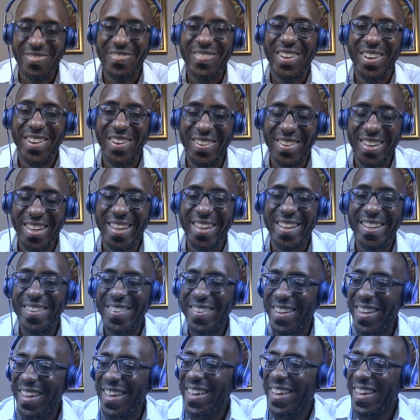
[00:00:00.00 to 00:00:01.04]
Oh, yeah.
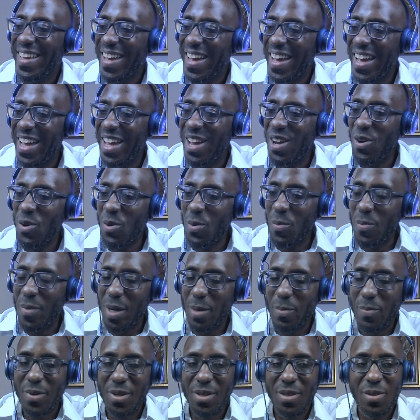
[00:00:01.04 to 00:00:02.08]
I hope I
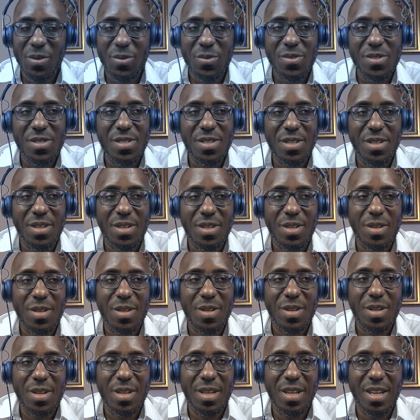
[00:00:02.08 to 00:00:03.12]
pronounced
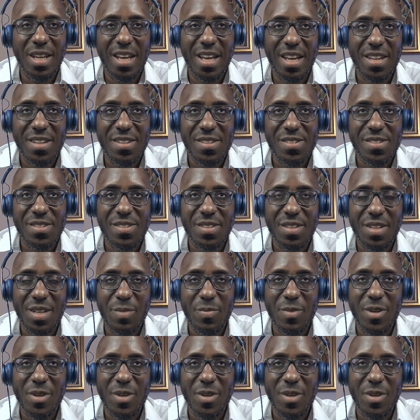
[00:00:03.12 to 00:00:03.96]
your last name